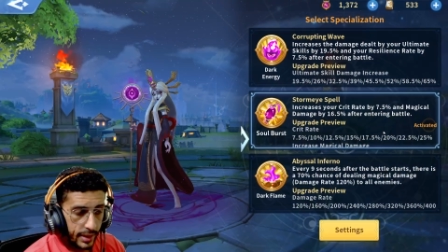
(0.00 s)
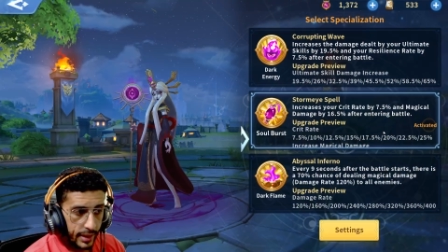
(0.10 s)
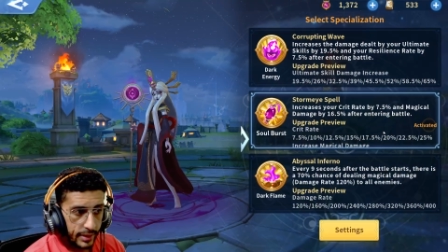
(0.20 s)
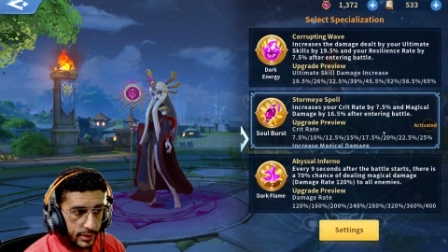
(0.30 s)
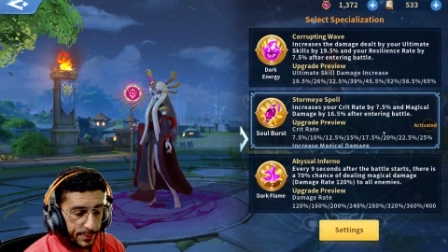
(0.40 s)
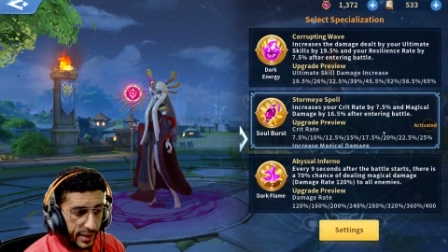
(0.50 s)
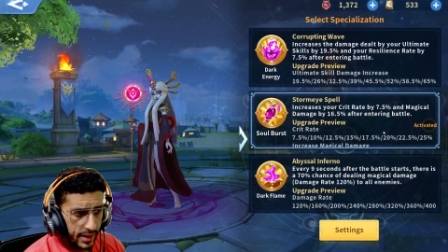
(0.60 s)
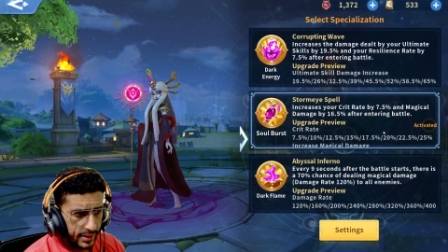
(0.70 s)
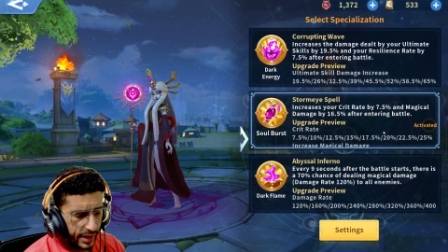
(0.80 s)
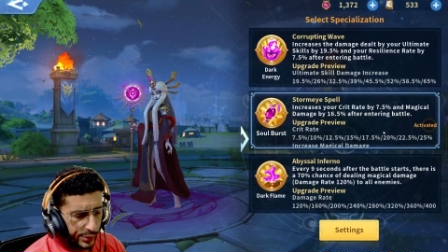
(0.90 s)
spec
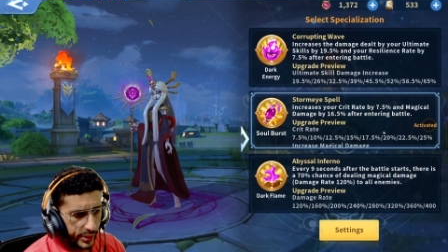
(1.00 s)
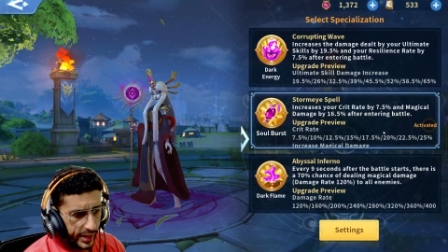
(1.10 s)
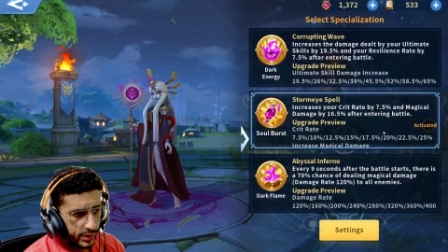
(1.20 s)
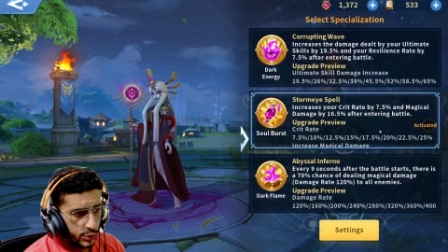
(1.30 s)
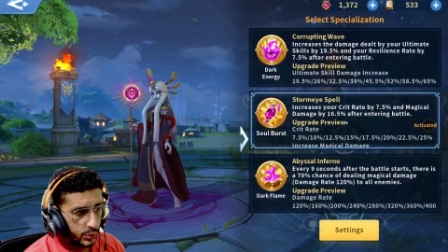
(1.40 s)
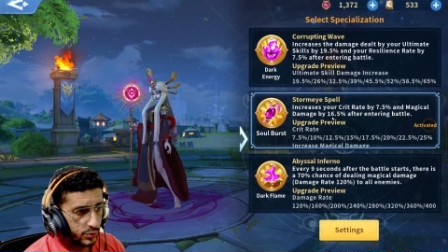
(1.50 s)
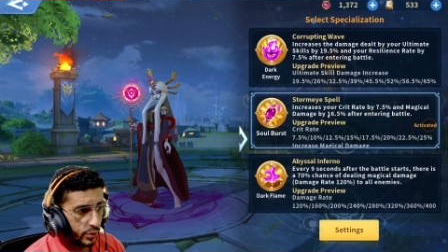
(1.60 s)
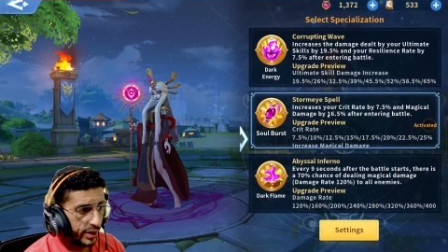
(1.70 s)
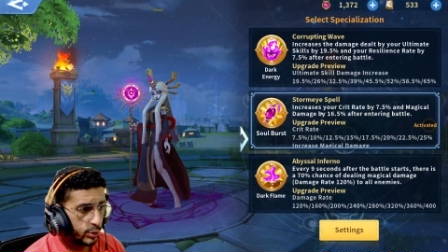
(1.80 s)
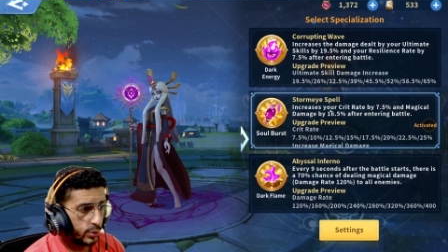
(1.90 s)
that you can choose for
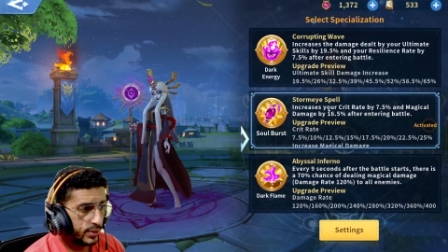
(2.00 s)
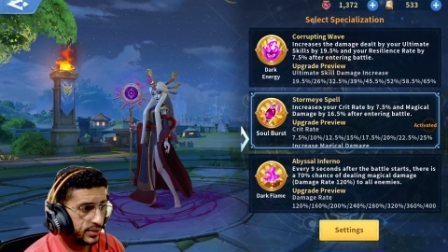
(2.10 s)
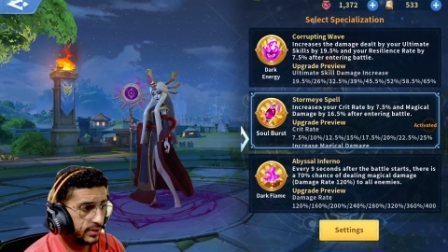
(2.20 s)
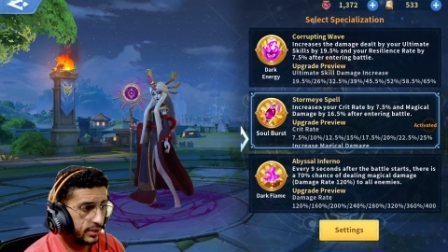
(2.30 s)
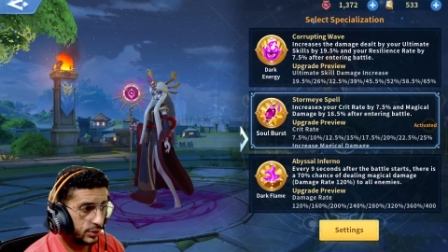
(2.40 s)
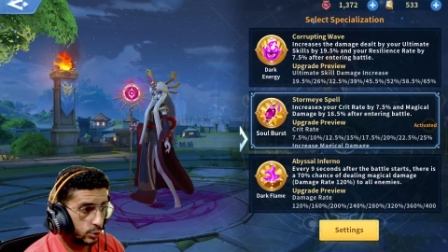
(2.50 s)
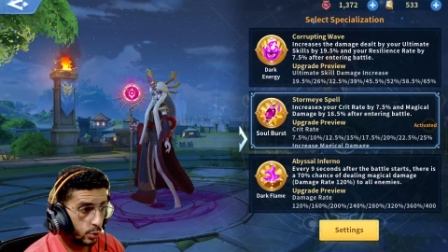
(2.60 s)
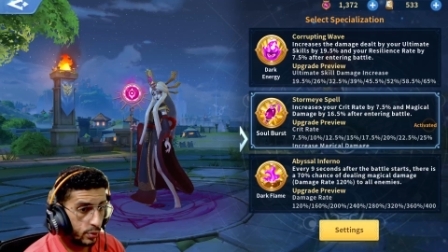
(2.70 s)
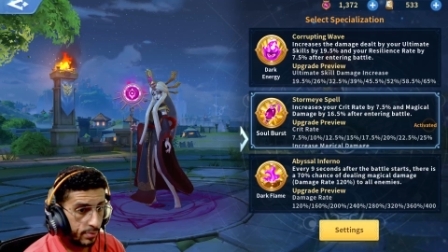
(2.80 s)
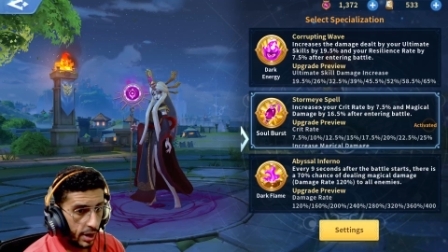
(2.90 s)
Himiko is the
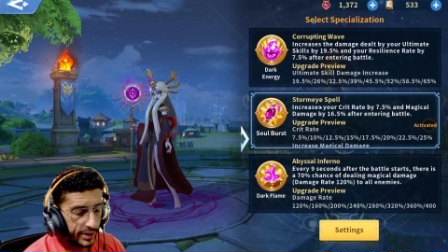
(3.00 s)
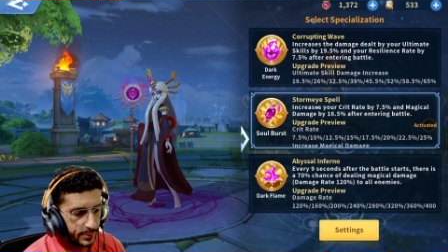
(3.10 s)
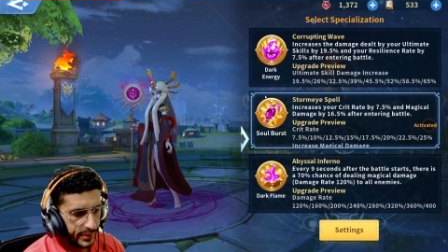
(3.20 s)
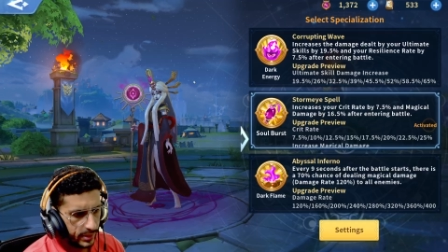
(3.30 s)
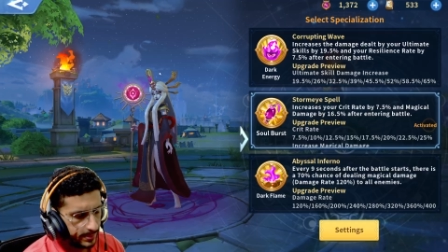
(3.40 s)
Storm Ice spell.